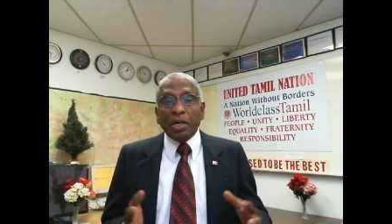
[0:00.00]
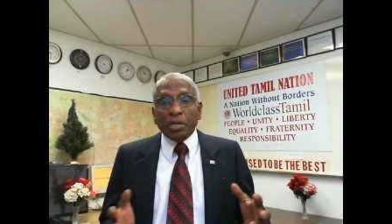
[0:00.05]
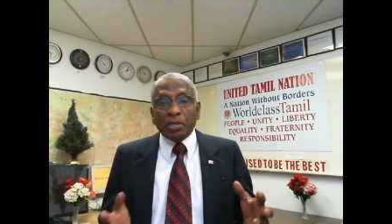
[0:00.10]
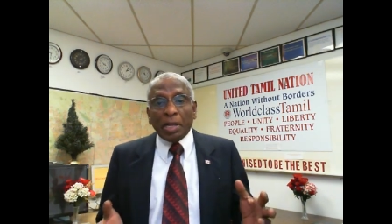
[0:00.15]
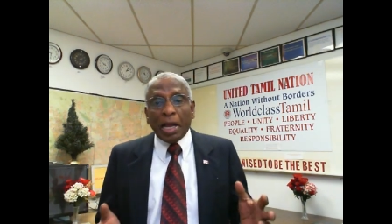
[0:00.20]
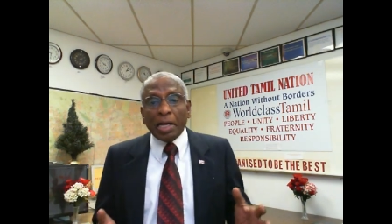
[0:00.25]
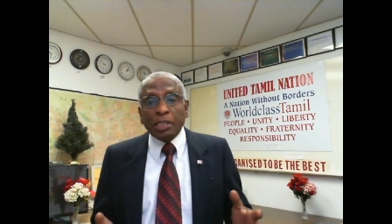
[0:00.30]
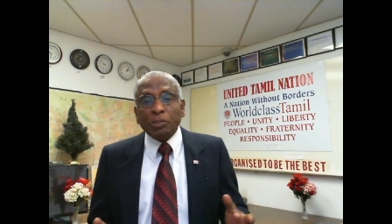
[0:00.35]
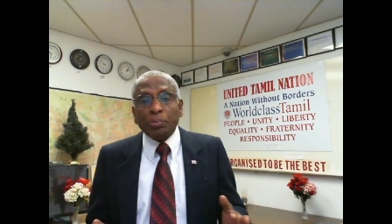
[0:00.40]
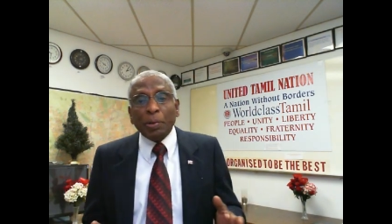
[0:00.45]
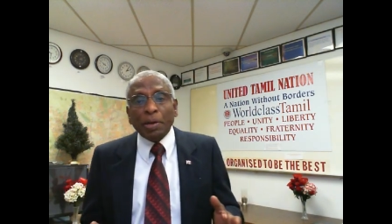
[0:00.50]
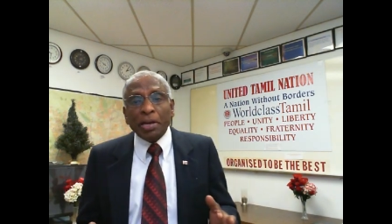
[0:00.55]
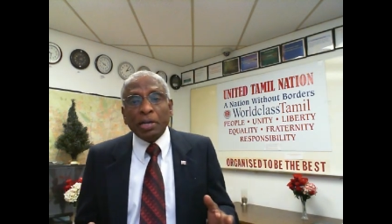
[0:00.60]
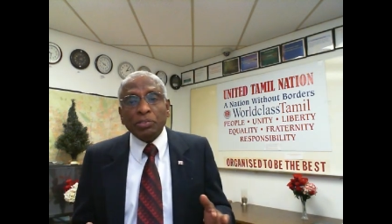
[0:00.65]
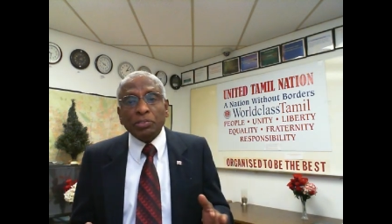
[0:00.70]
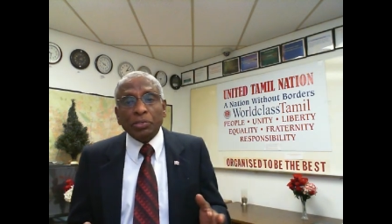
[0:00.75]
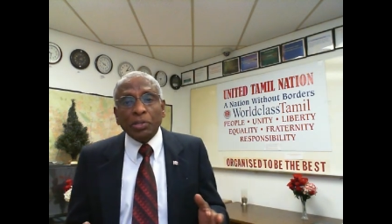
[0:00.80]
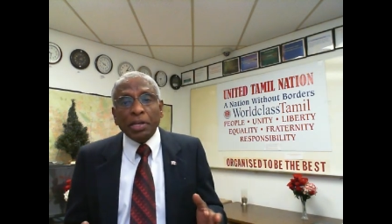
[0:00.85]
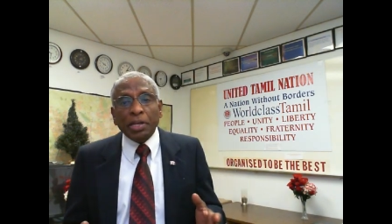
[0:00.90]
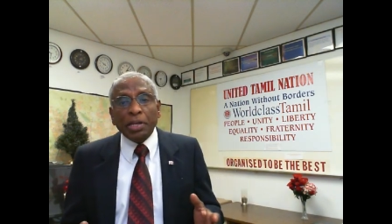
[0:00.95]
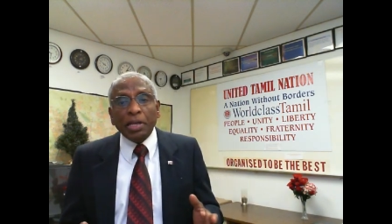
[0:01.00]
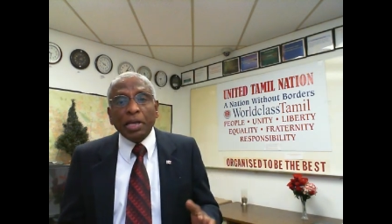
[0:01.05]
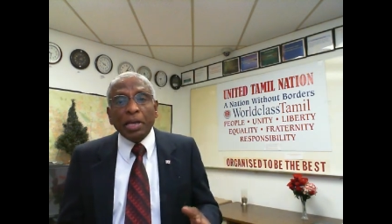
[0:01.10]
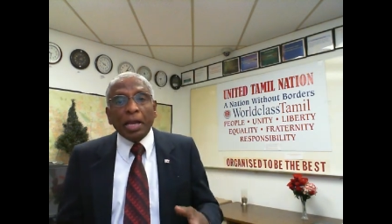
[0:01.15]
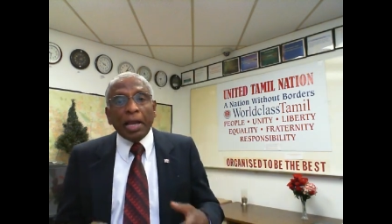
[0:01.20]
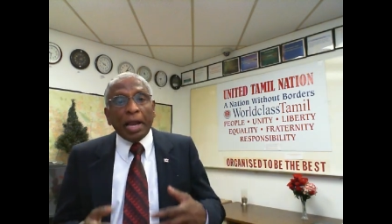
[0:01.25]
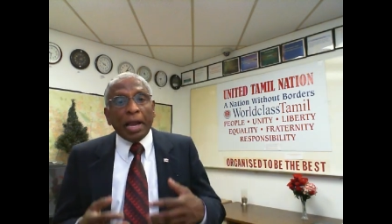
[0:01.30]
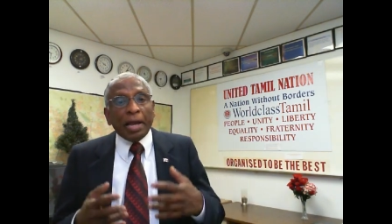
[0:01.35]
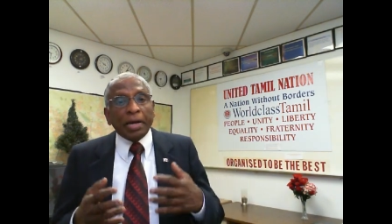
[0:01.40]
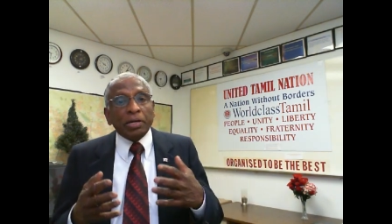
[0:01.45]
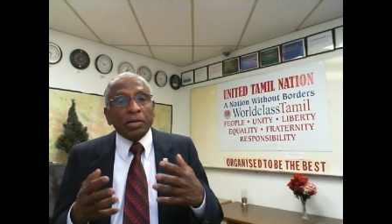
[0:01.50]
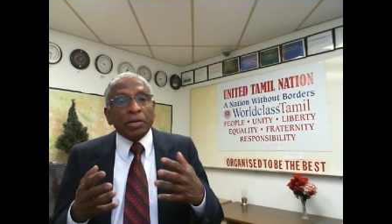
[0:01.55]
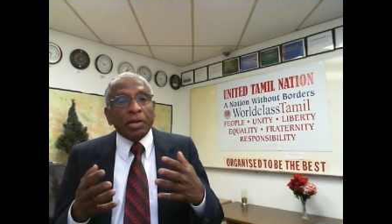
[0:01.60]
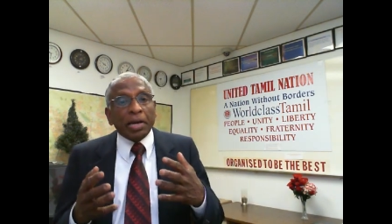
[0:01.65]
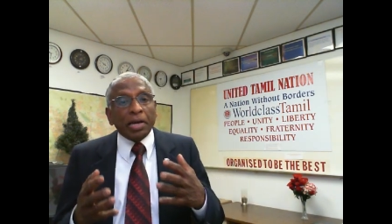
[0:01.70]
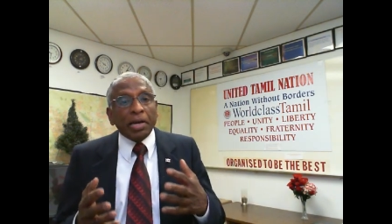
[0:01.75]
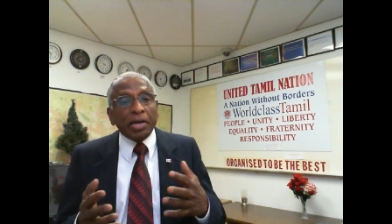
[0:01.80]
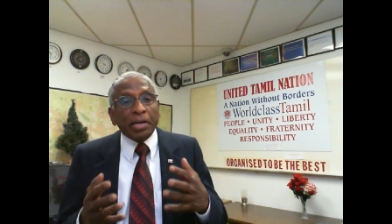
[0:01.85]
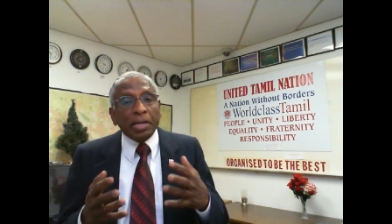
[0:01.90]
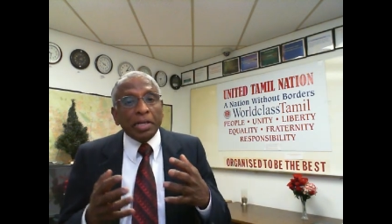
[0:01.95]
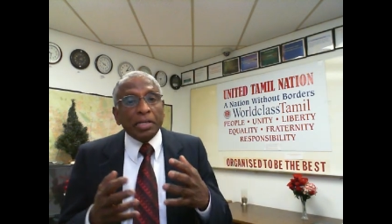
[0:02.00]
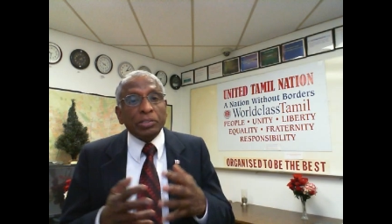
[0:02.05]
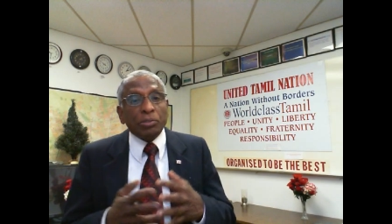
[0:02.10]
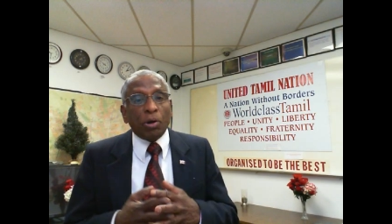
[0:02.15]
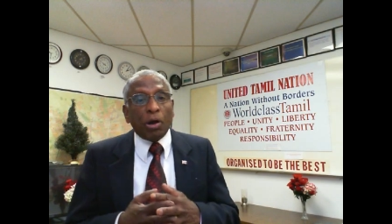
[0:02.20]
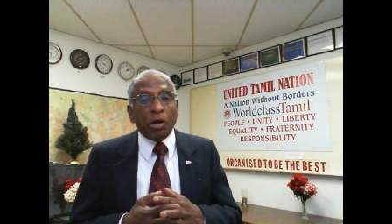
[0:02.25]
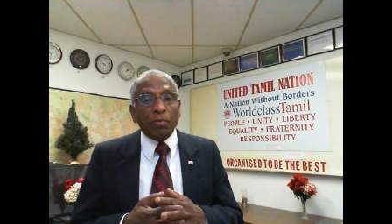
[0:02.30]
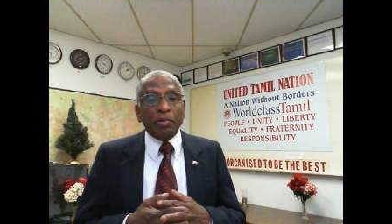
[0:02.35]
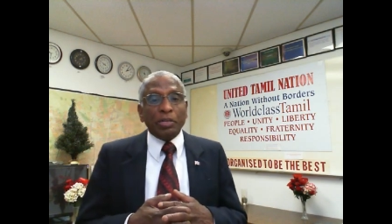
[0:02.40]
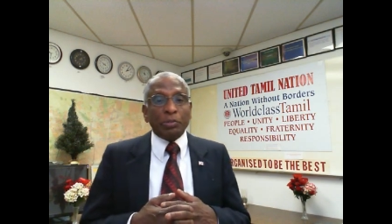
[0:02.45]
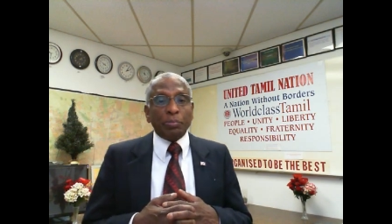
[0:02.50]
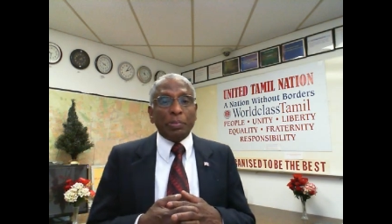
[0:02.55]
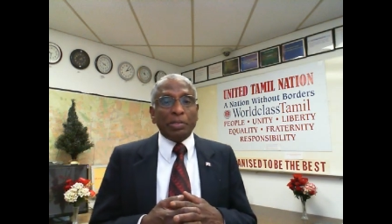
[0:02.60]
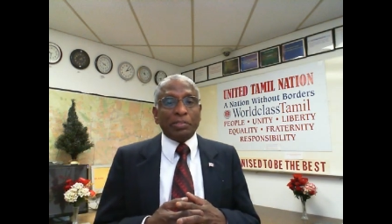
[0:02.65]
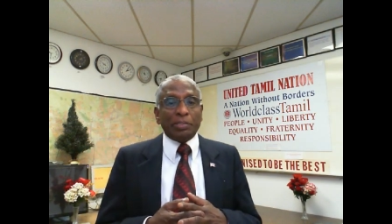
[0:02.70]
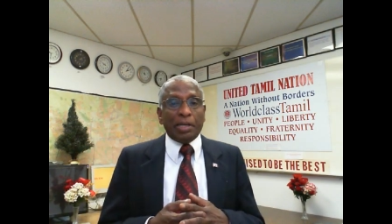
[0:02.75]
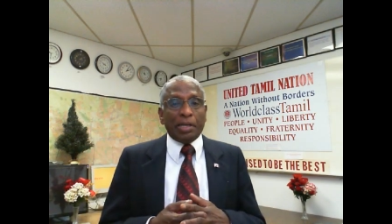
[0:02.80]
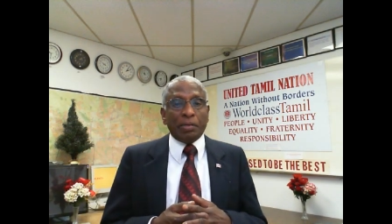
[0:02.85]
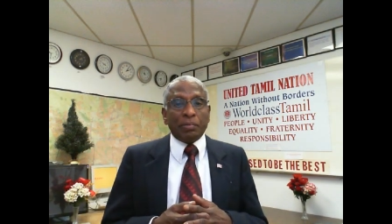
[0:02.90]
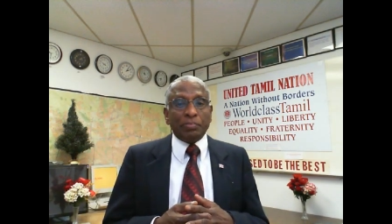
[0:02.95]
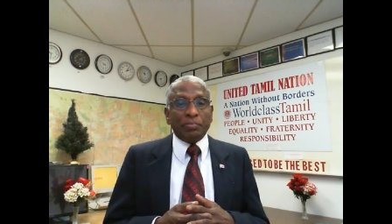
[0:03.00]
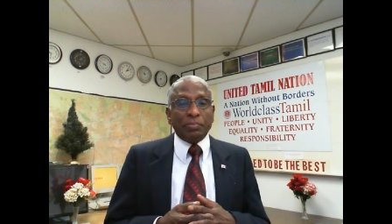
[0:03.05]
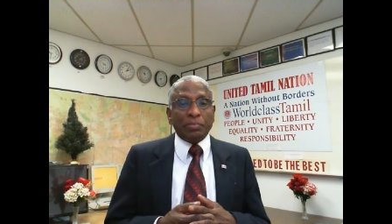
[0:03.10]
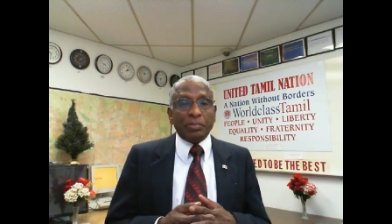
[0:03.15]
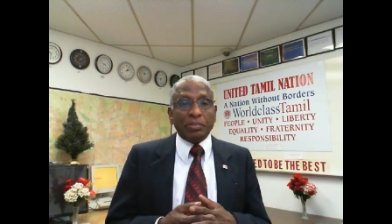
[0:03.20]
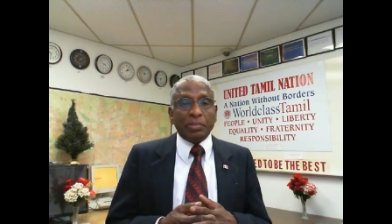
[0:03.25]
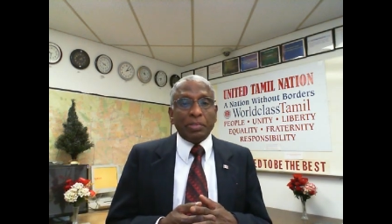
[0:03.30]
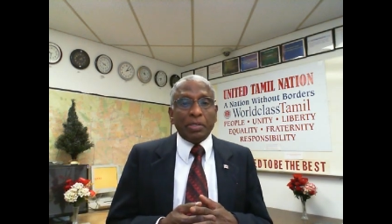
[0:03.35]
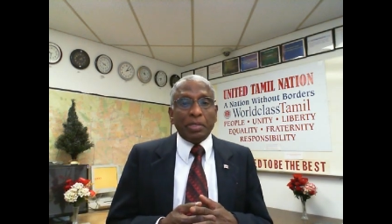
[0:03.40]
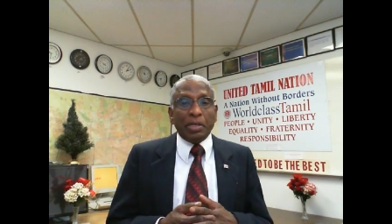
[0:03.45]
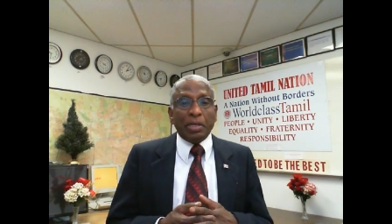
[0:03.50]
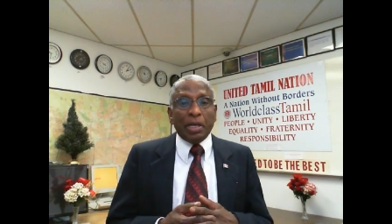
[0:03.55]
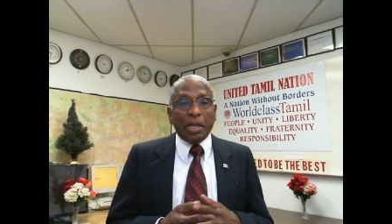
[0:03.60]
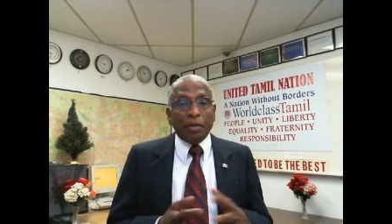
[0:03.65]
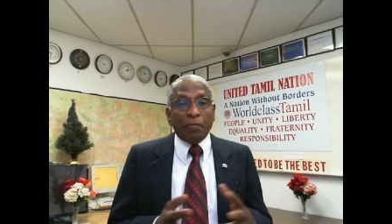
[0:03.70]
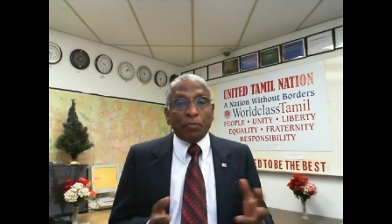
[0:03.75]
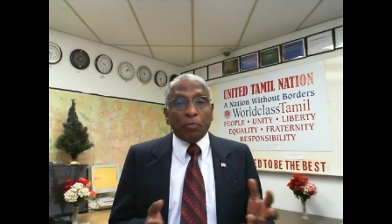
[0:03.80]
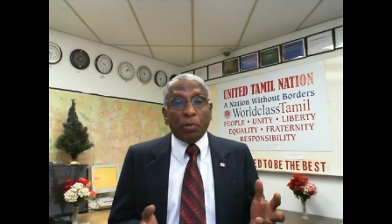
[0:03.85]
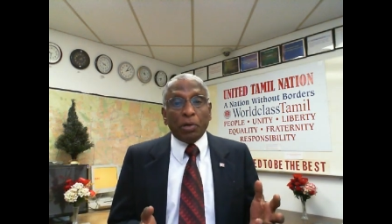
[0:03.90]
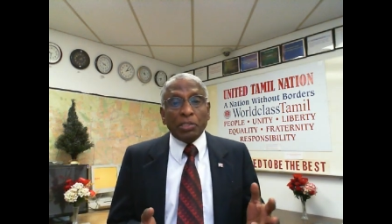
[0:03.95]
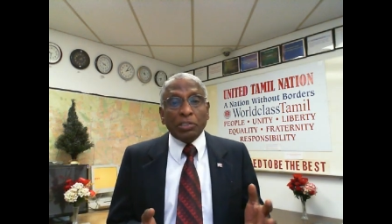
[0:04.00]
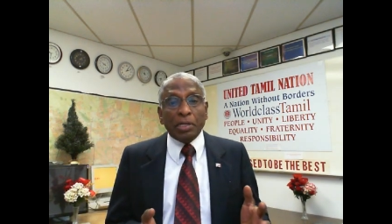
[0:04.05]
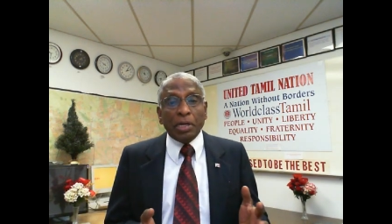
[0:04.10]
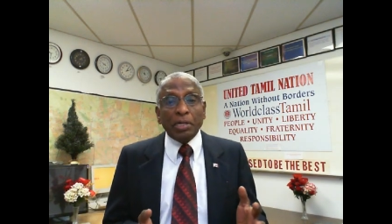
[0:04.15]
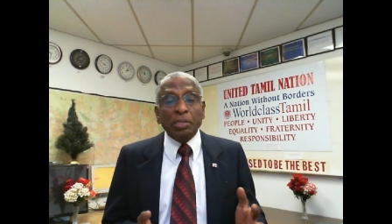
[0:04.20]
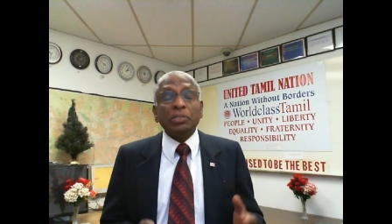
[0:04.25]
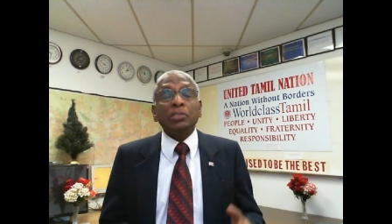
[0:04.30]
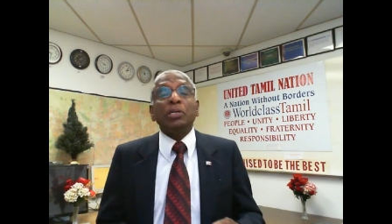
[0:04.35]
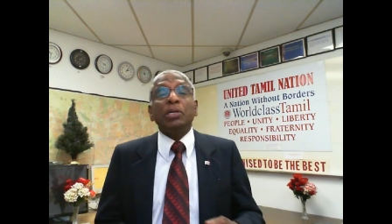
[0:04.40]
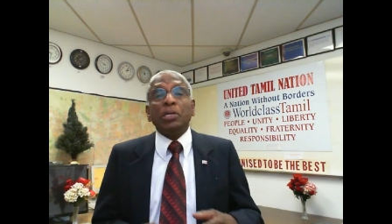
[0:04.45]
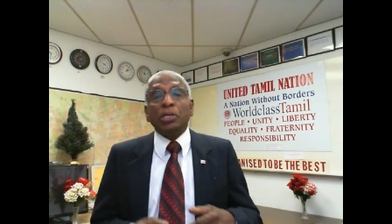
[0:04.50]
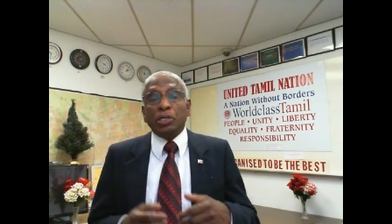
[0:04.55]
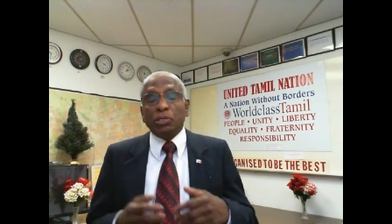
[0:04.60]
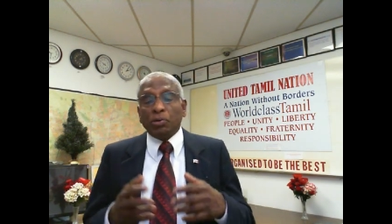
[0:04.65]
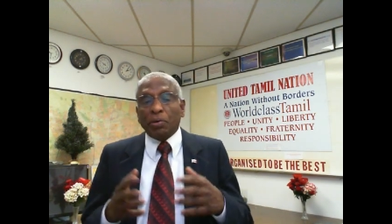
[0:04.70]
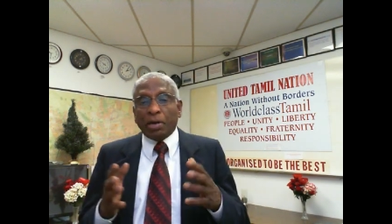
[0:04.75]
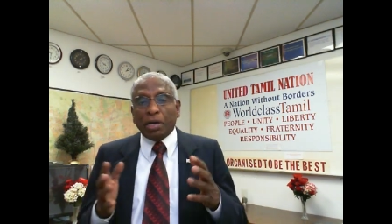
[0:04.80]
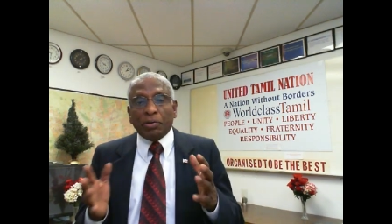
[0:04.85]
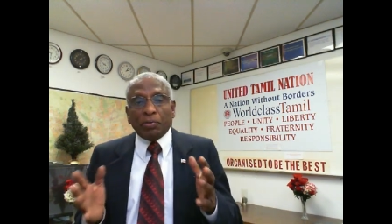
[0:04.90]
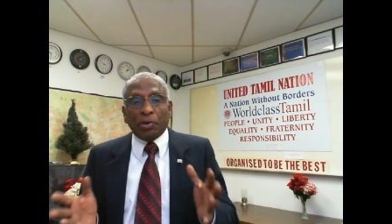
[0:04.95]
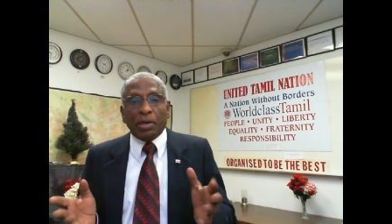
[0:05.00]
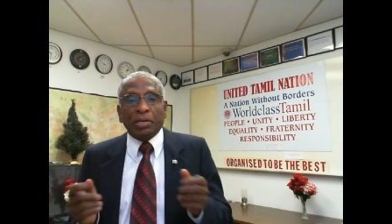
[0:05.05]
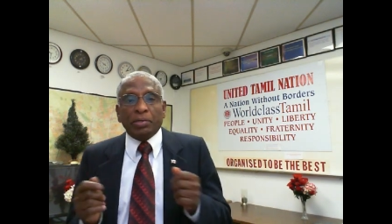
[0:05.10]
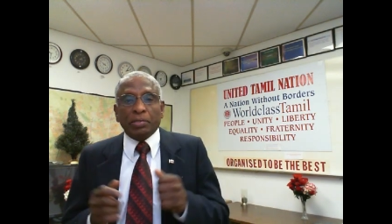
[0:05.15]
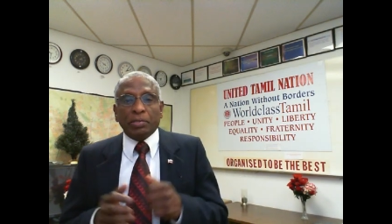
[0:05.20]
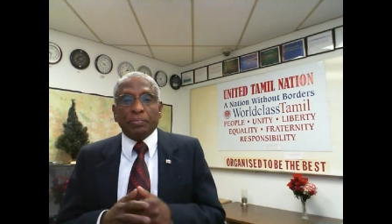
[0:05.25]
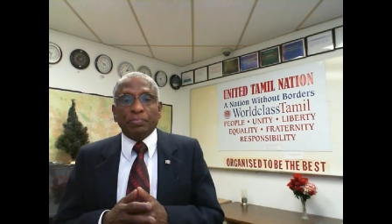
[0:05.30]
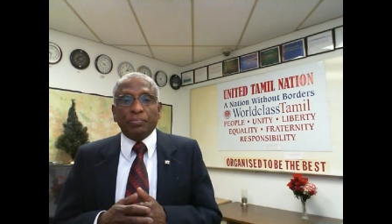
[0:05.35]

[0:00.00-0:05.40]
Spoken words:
Transparency and clarity is always missing. If questions, you are a traitor.